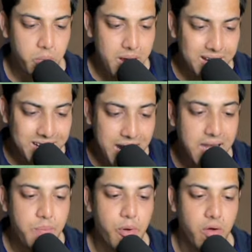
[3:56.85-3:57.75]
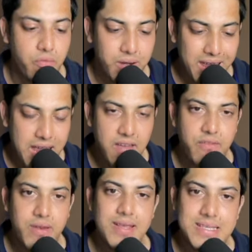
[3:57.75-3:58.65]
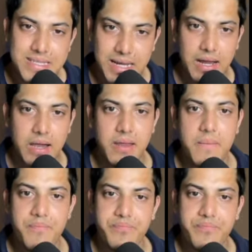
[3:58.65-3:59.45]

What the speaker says: make daily profit every single day.